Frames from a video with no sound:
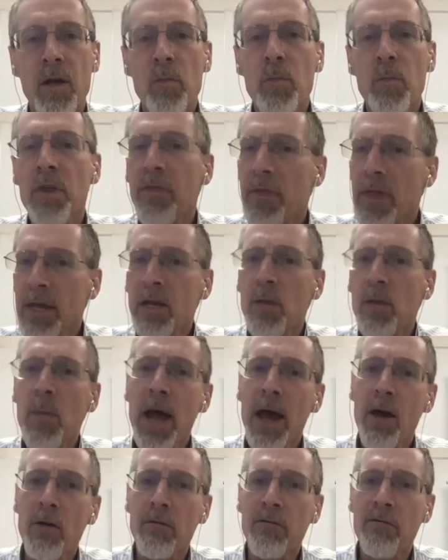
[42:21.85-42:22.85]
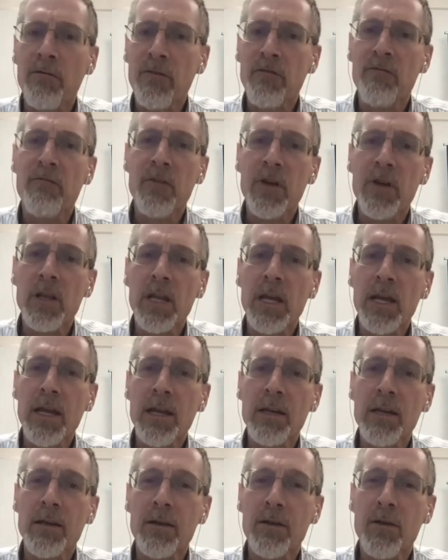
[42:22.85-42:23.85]
But think about
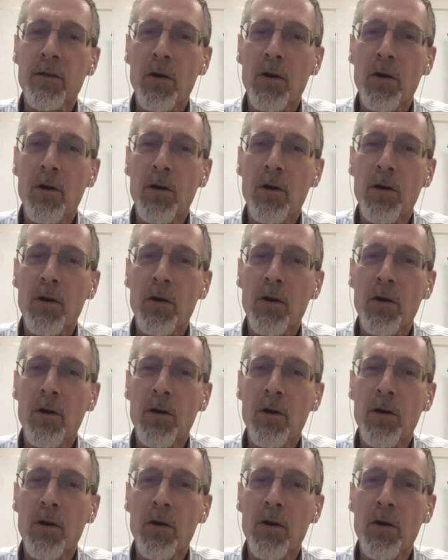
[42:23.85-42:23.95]
fulfilling